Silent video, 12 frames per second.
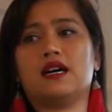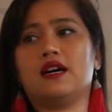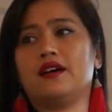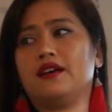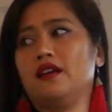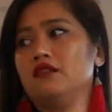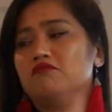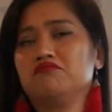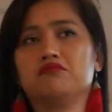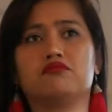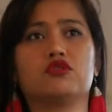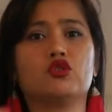I
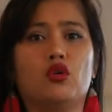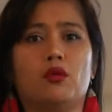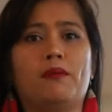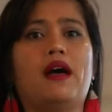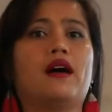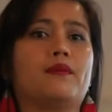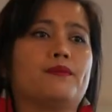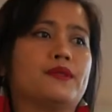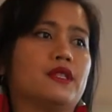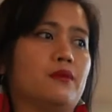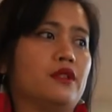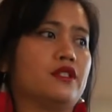Google
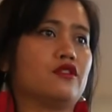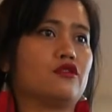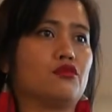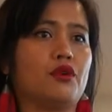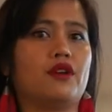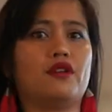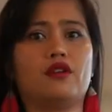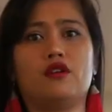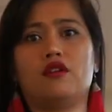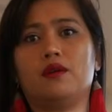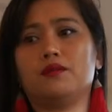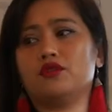Maps, I'm listening to the
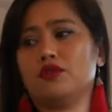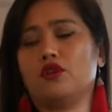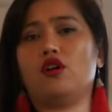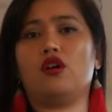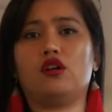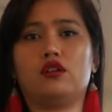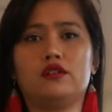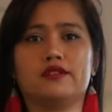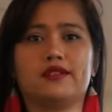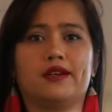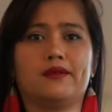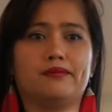radio, I'm doing
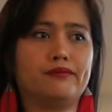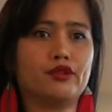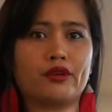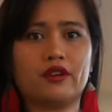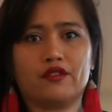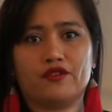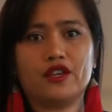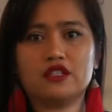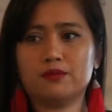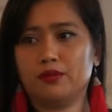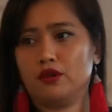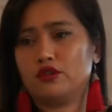calls, I'm looking at
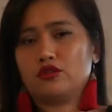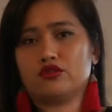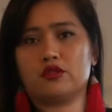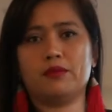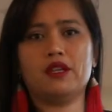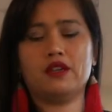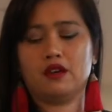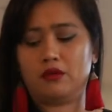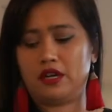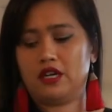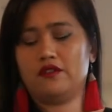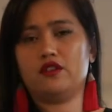Facebook, social media,
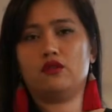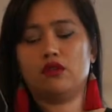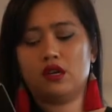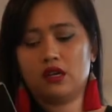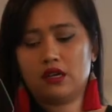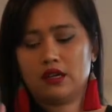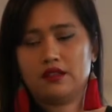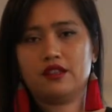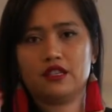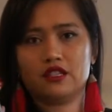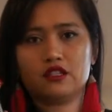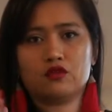what have you.
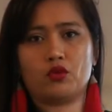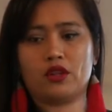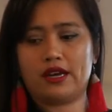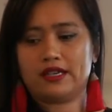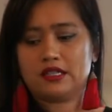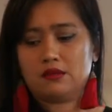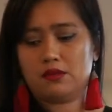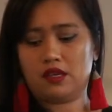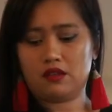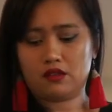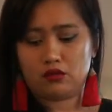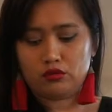This will last
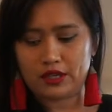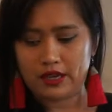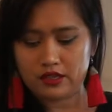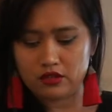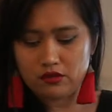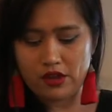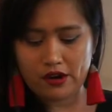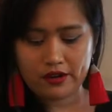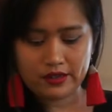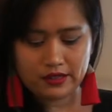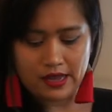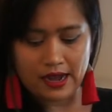me the whole day. So there
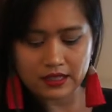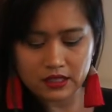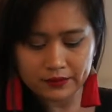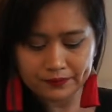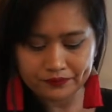is that.